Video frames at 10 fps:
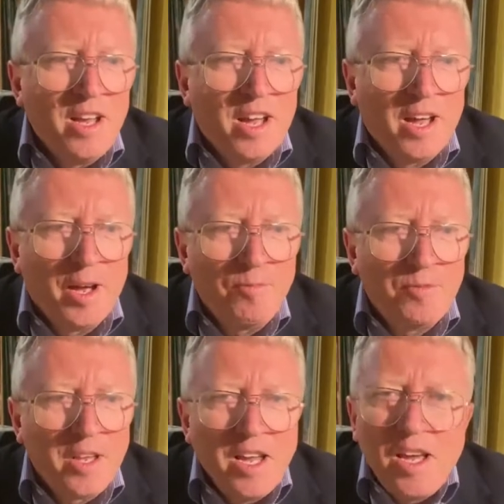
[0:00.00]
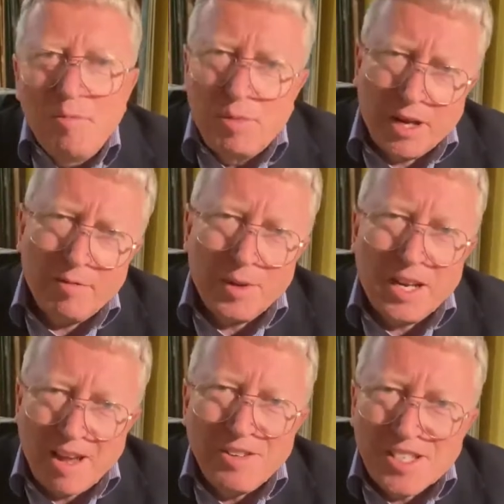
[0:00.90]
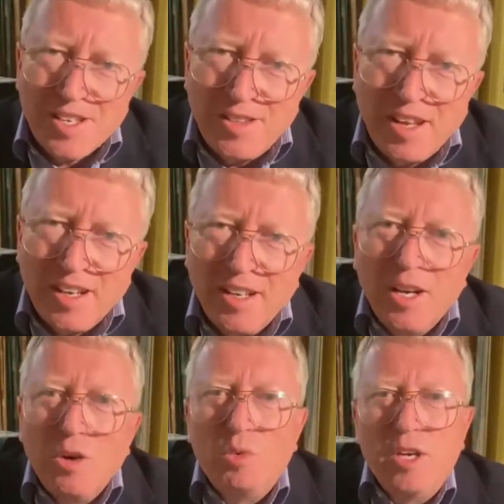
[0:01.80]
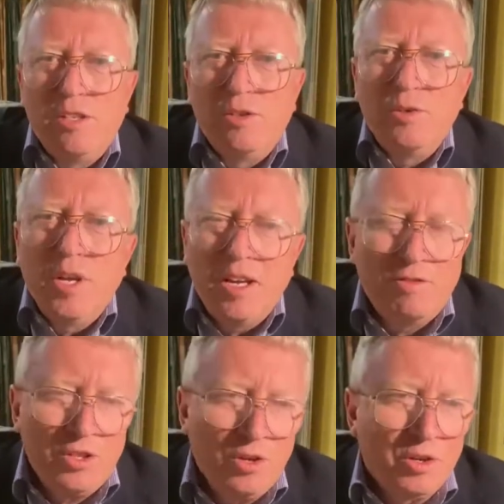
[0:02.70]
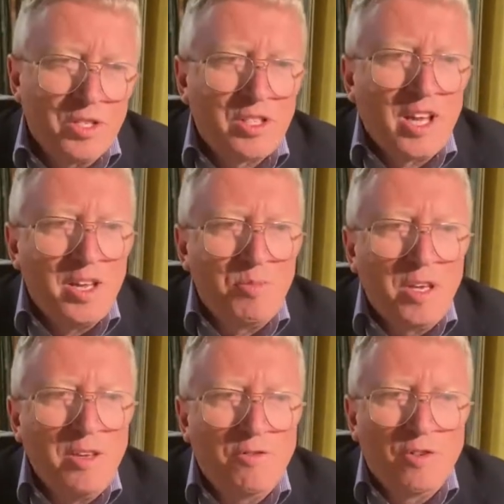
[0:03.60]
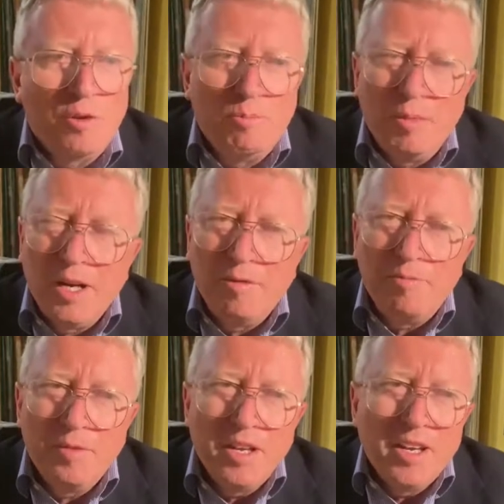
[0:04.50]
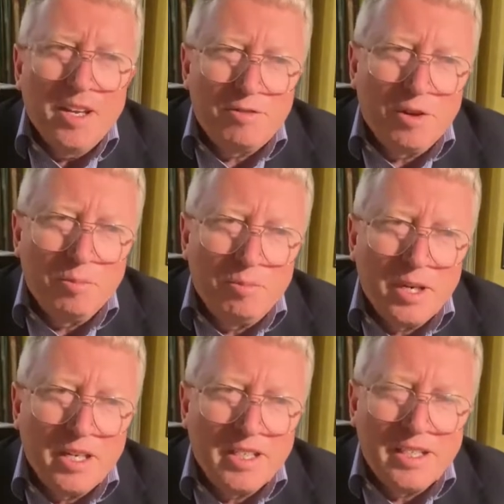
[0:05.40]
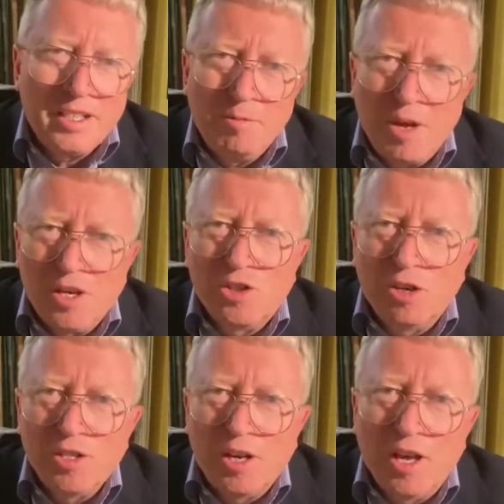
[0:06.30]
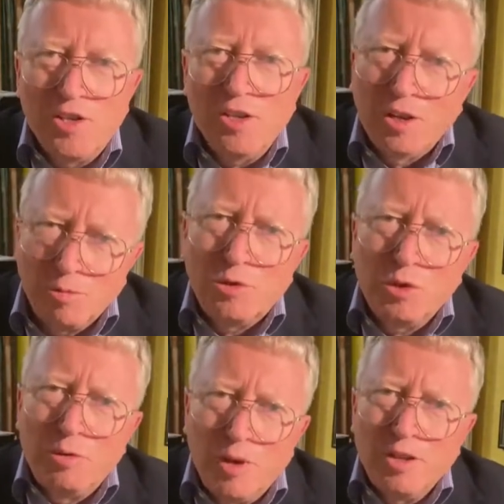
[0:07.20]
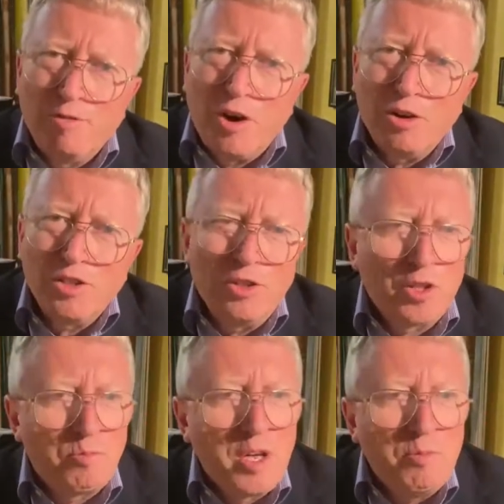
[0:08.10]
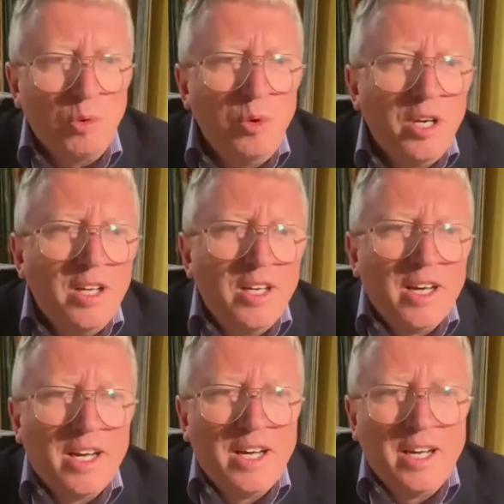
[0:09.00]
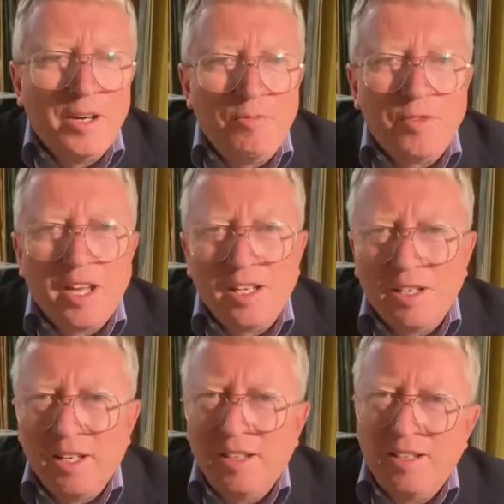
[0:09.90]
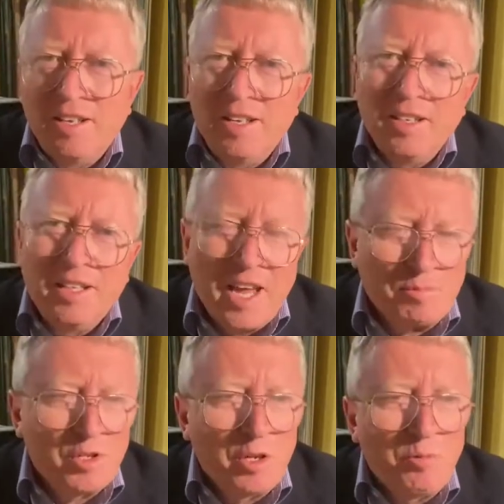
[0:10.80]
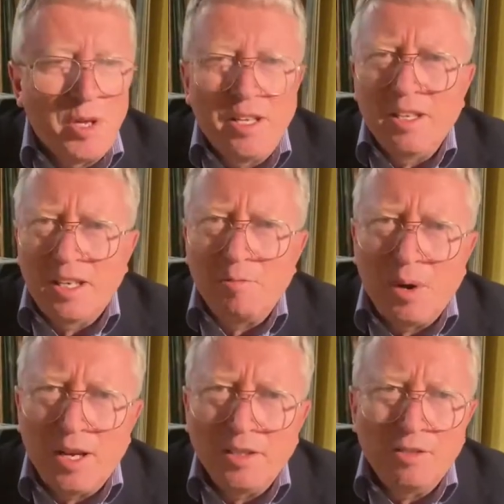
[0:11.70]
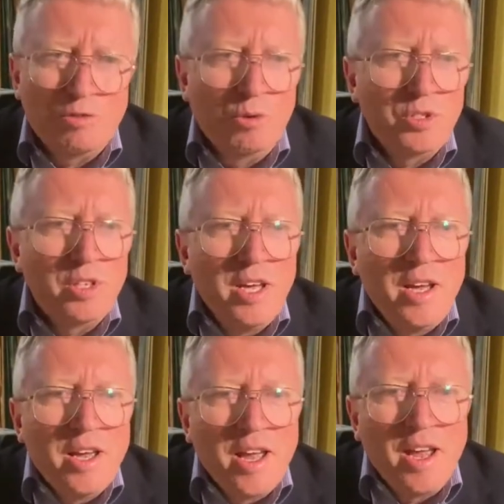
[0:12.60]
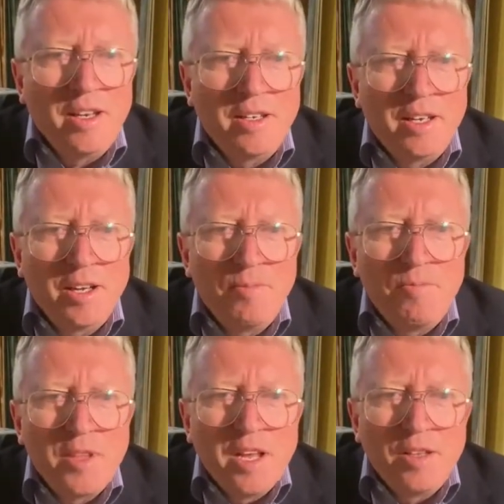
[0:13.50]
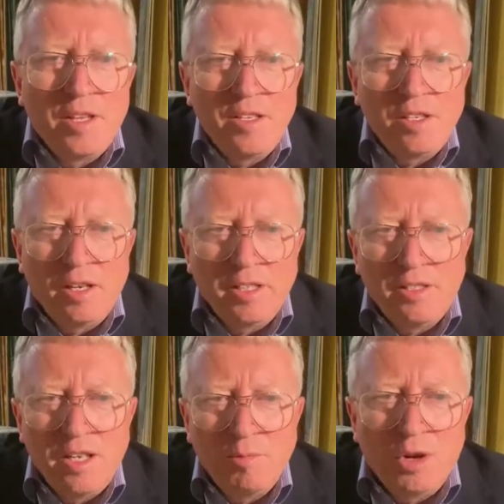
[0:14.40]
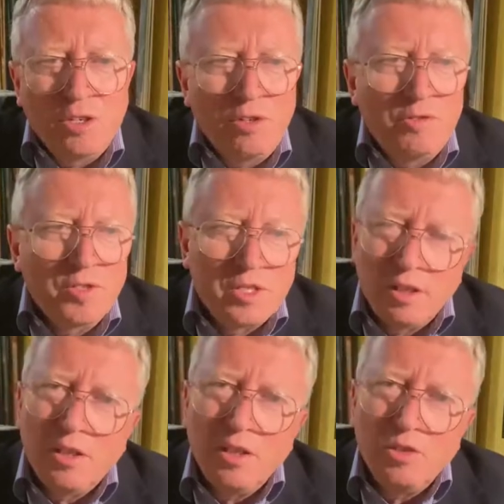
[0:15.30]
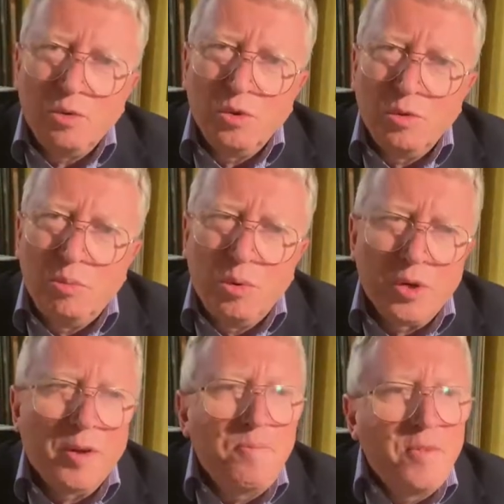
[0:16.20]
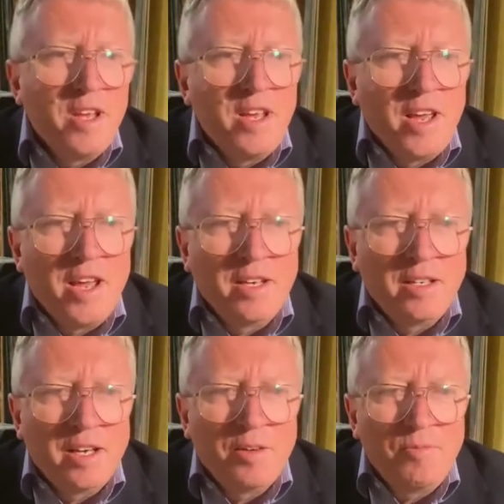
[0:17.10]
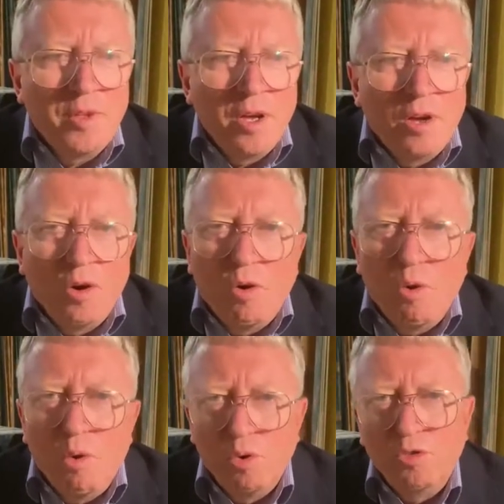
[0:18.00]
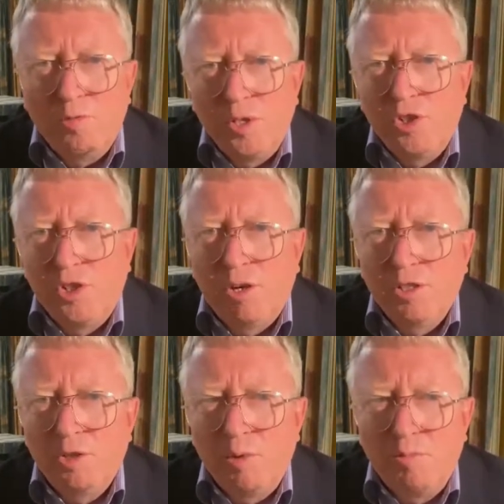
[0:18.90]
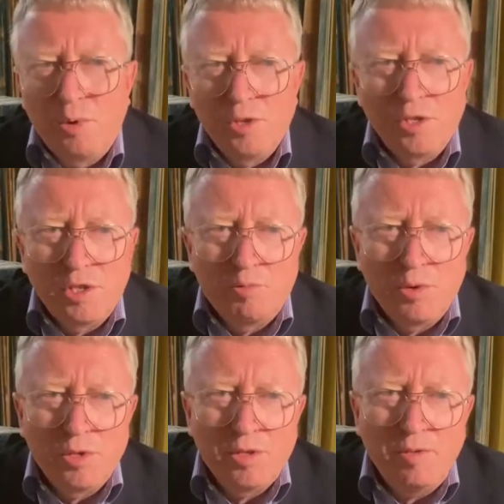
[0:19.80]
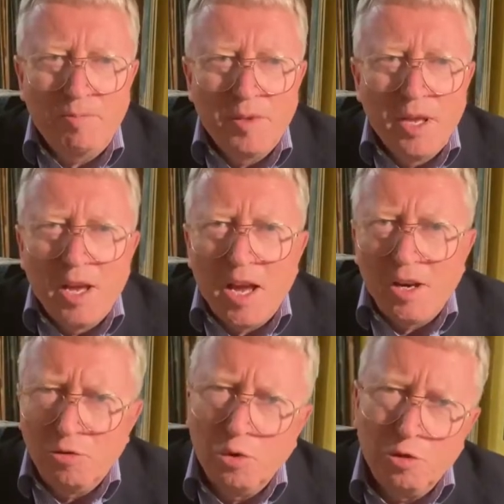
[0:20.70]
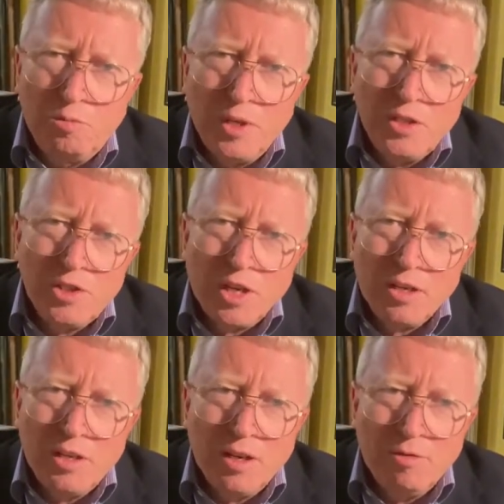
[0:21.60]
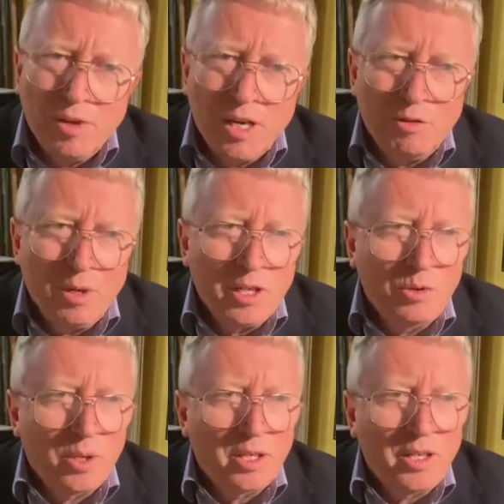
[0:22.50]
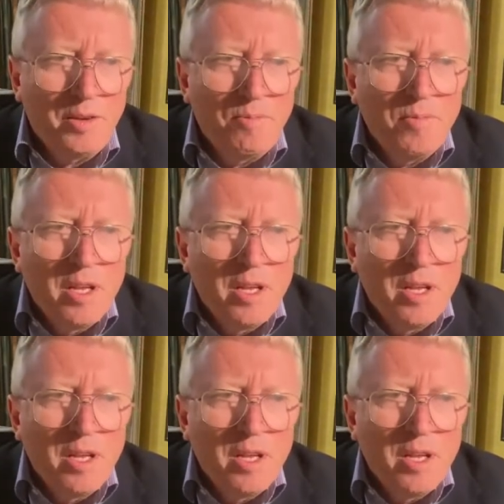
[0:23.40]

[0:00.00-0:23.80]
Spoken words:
But having said that, we do have the odd escapee from managed isolation, and I'm talking about the virus, not the people. And gaps that appear that get plugged, of course, and these are linked to MIQ facilities or the border, and all have been shown to be person to person, and all have been shut down really, really quickly.